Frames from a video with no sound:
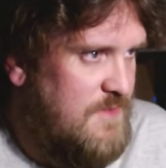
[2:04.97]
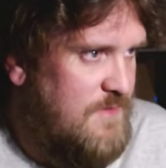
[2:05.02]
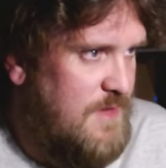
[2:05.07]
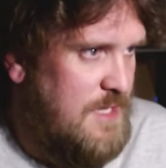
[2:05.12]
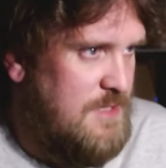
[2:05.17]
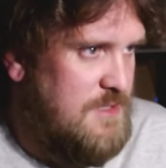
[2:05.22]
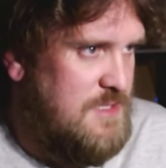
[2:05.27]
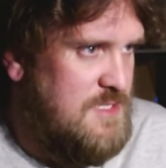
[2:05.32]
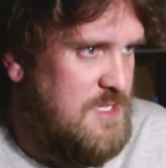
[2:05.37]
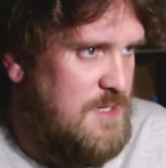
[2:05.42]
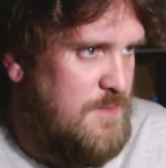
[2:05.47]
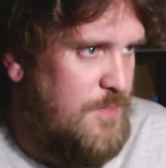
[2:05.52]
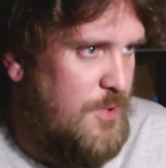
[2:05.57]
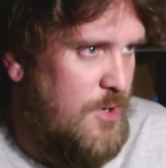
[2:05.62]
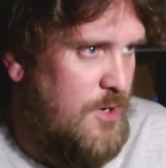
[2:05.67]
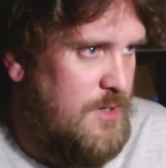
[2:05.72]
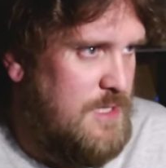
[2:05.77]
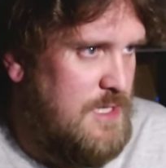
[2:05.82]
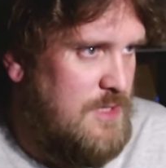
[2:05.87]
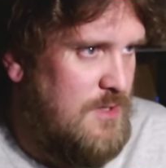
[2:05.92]
Found this in a
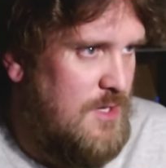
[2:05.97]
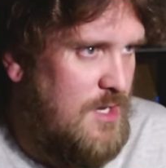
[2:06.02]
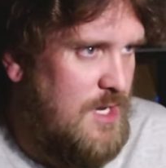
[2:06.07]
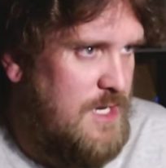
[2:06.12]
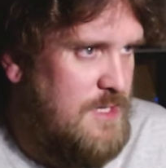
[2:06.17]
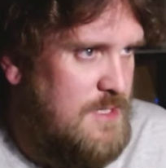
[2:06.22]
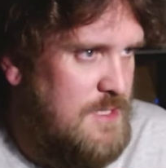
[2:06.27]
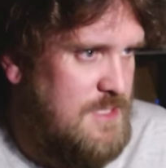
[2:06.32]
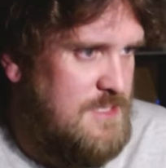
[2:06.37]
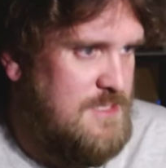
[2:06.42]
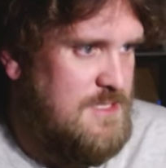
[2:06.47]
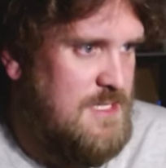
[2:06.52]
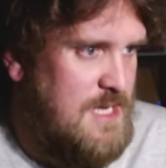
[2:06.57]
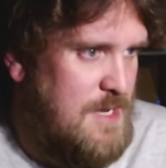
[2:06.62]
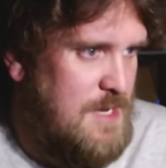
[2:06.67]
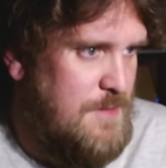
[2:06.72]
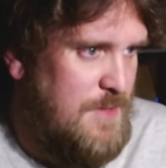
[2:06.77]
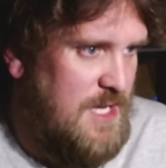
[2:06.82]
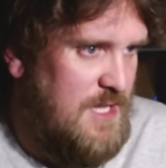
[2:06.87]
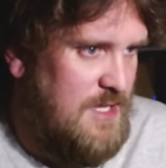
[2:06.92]
parking lot. Is
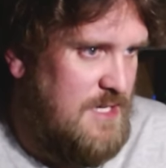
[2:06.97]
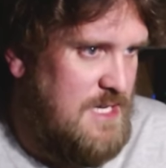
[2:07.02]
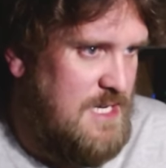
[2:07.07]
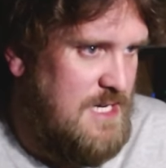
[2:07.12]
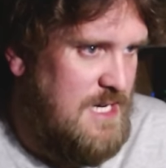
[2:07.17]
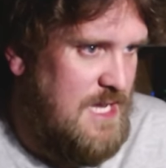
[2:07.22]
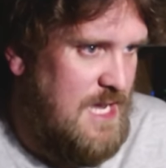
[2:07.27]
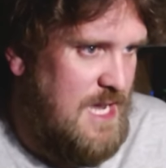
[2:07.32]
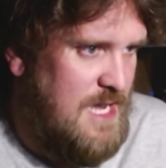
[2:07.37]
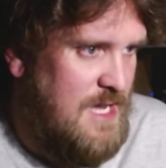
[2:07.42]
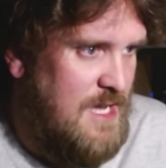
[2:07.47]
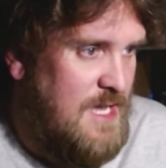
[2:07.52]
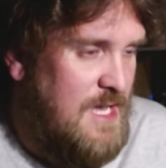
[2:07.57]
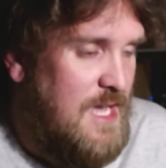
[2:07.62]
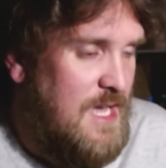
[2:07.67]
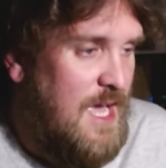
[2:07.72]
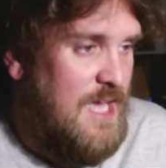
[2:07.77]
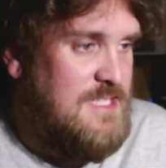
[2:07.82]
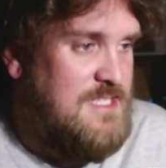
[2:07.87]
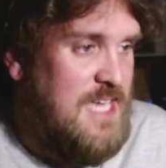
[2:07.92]
today my lucky day?
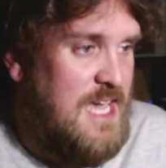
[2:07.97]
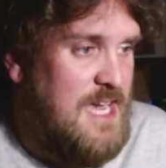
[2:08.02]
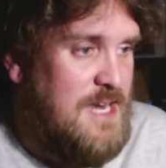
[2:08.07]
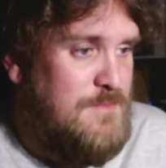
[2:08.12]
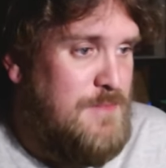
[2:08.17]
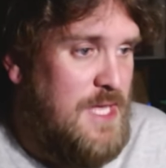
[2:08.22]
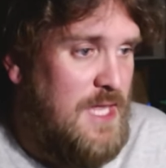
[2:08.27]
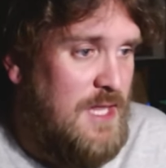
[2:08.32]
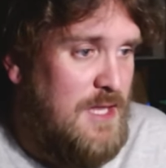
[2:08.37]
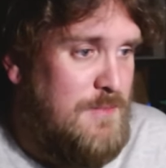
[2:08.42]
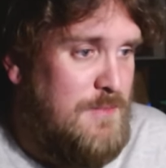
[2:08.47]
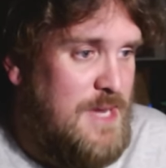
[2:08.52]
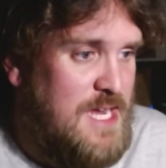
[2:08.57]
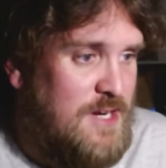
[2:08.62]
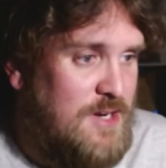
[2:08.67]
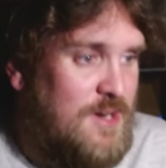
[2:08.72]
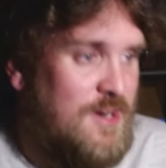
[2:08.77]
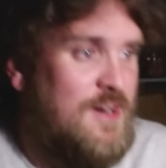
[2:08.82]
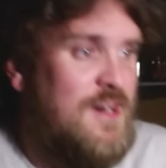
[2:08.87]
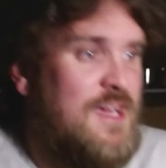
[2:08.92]
A 10 millimeter!